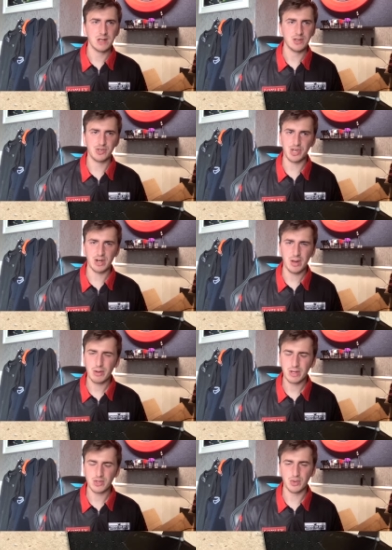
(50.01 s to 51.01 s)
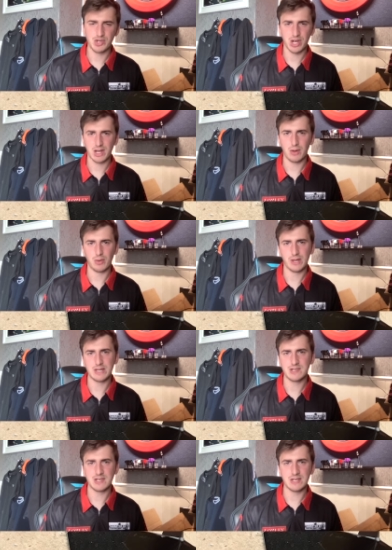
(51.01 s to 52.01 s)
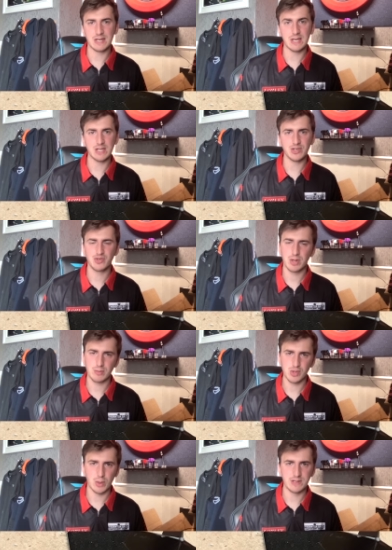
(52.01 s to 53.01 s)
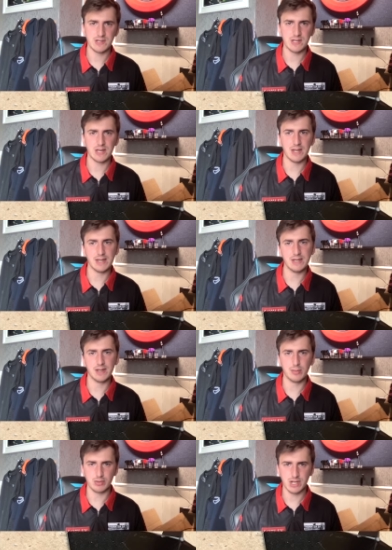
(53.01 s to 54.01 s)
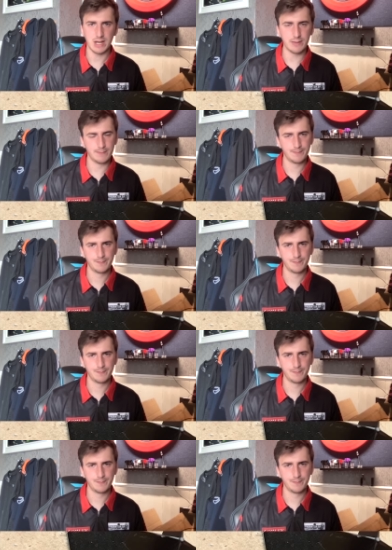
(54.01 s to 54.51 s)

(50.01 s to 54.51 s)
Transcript: the generic sort of checkout on 80 is treble 20 and then double 10.